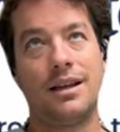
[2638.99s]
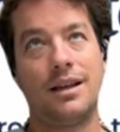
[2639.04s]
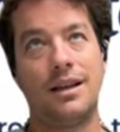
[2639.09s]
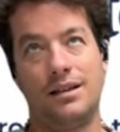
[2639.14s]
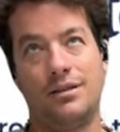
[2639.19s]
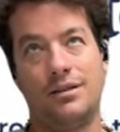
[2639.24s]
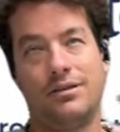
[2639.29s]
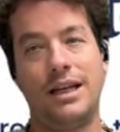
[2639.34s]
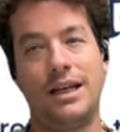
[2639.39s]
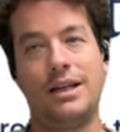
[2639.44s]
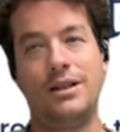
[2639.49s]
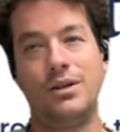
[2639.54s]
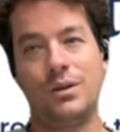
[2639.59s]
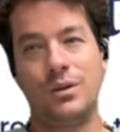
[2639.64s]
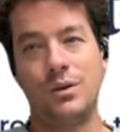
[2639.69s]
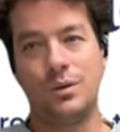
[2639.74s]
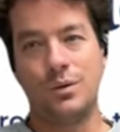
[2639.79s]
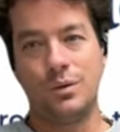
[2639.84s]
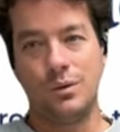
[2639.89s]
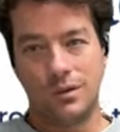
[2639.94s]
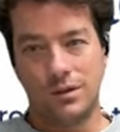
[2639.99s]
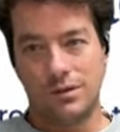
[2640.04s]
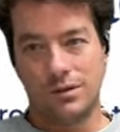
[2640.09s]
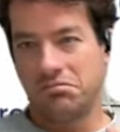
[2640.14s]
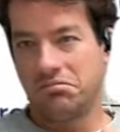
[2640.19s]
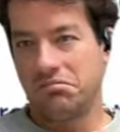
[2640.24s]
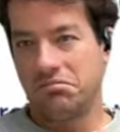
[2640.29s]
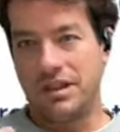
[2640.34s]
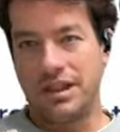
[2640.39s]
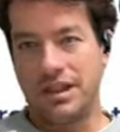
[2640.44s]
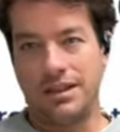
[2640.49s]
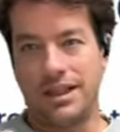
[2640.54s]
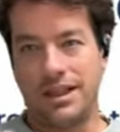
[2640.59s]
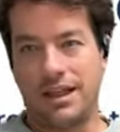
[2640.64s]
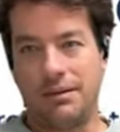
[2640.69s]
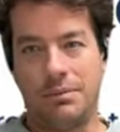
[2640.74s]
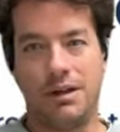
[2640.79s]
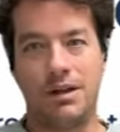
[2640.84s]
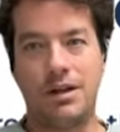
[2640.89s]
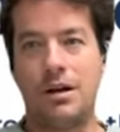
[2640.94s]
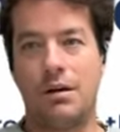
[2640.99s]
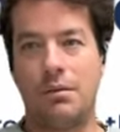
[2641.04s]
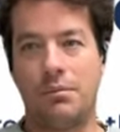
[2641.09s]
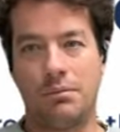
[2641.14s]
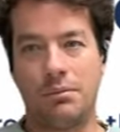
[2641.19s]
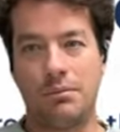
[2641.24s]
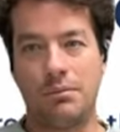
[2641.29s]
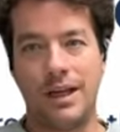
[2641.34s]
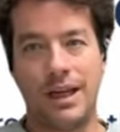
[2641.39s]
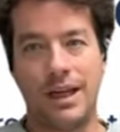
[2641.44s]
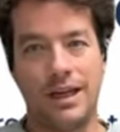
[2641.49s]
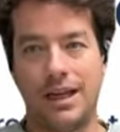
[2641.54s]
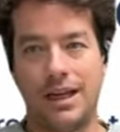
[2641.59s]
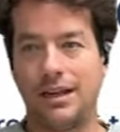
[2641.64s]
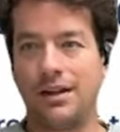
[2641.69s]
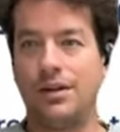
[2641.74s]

And if they do, then they get